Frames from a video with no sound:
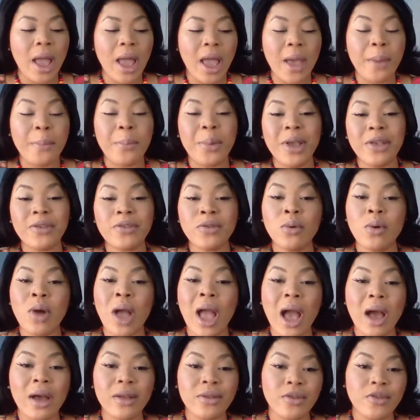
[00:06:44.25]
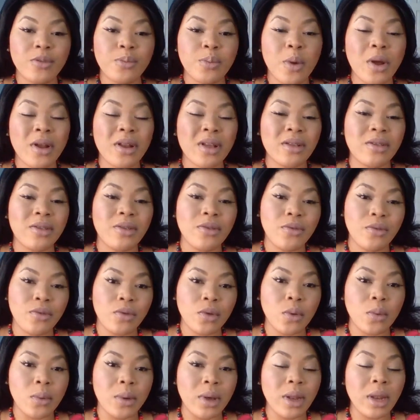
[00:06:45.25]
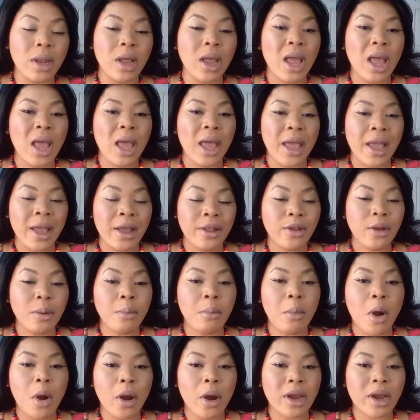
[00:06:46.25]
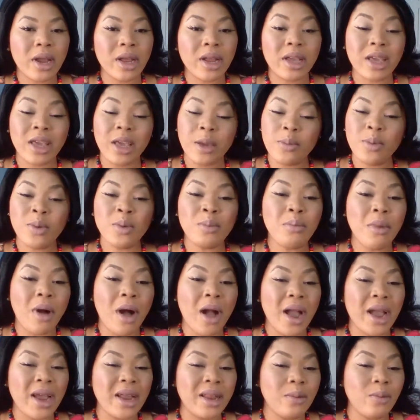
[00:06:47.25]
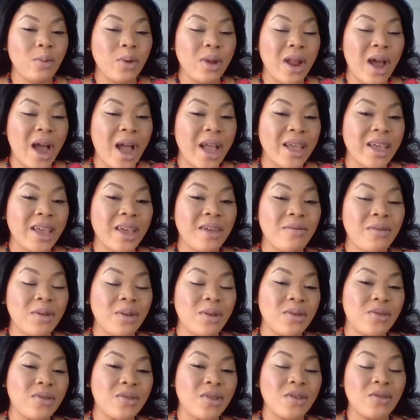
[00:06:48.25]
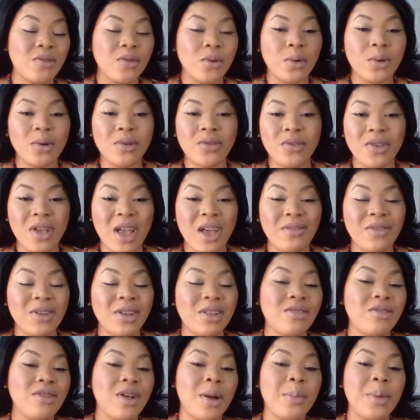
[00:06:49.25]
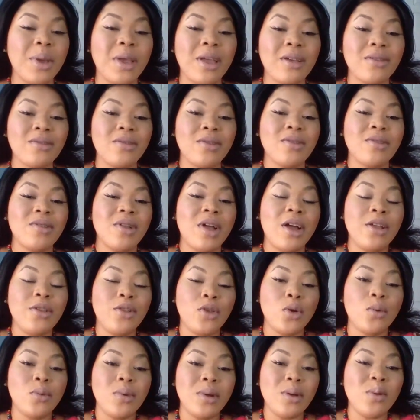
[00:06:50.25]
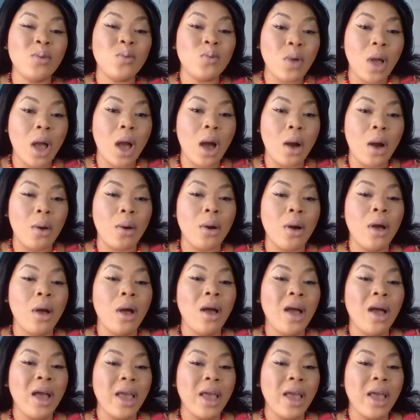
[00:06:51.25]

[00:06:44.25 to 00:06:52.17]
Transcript: And based on how this product is doing in the market, keep in mind when I give it a 6 or a 7, it's not because it's not doing well